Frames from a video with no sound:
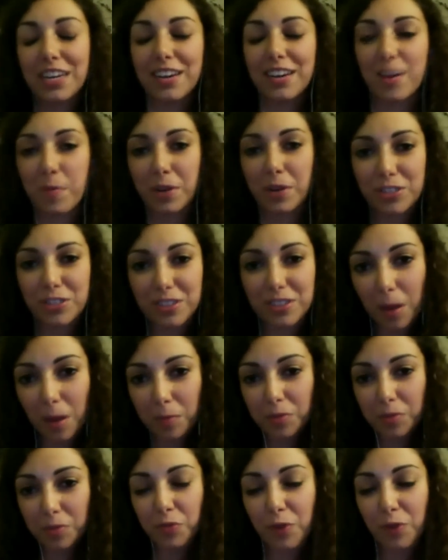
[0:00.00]
it a bunch of
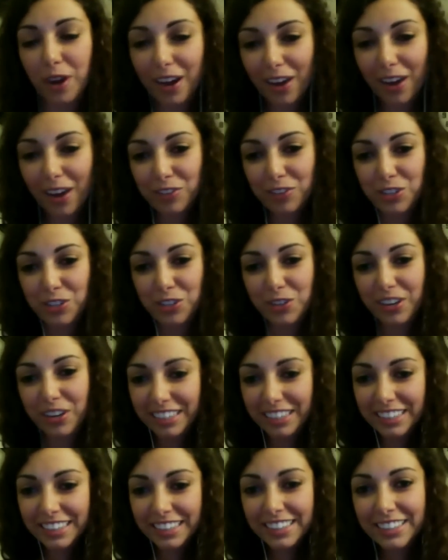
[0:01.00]
times before I have to do it,
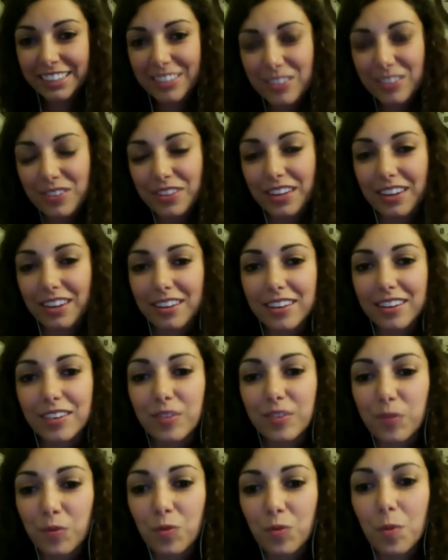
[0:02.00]
so that I
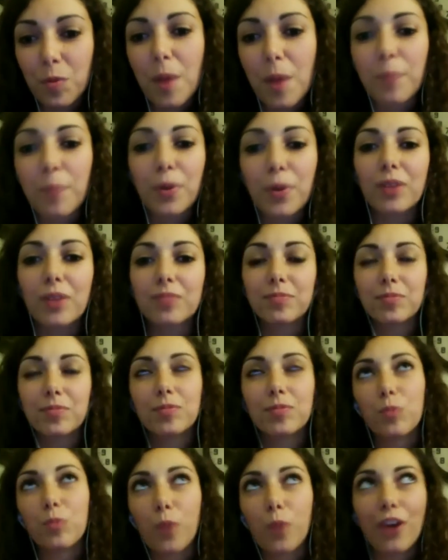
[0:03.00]
can remember
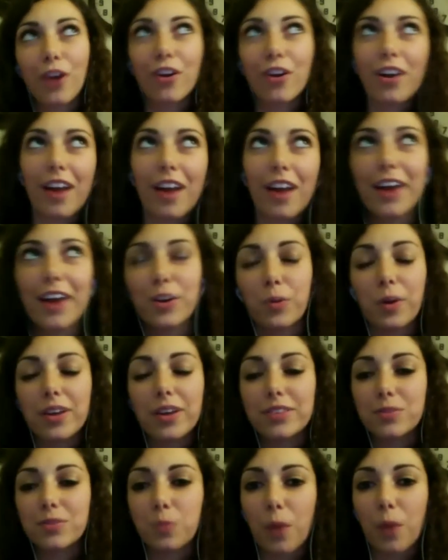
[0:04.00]
where her hand
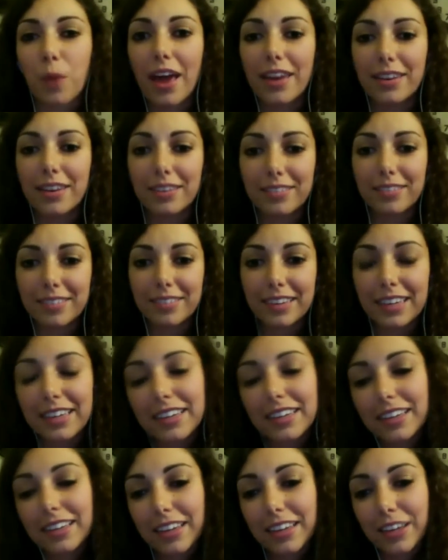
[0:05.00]
was when, and
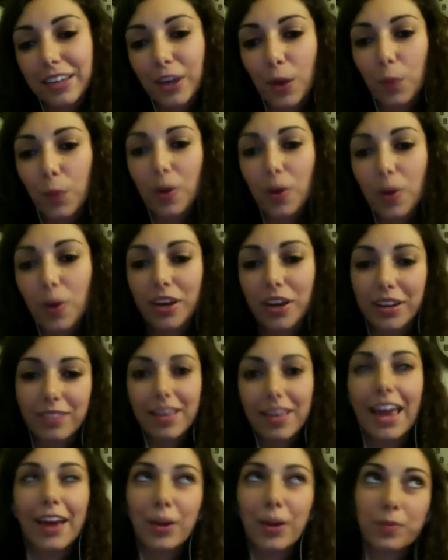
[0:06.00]
what
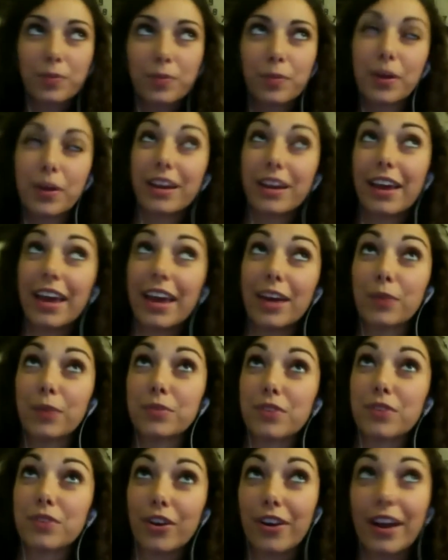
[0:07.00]
hand
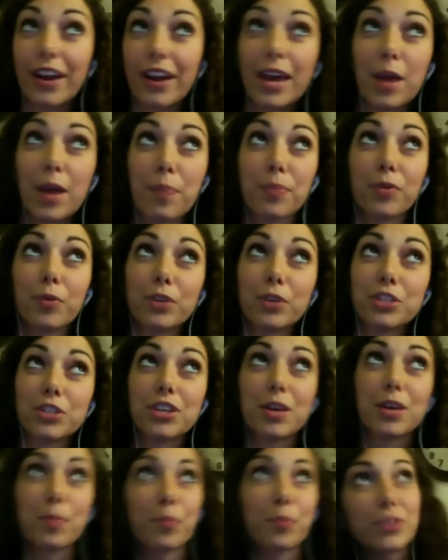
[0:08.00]
was on her hip and which
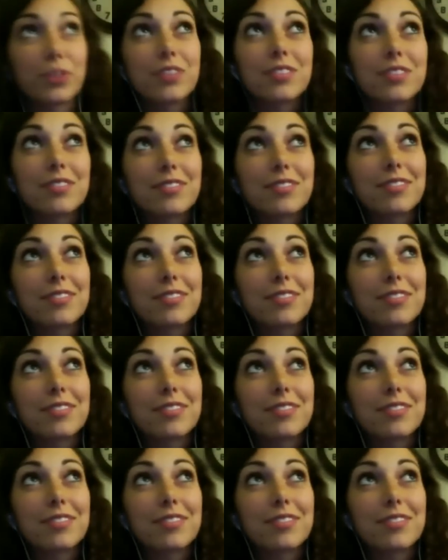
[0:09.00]
hip was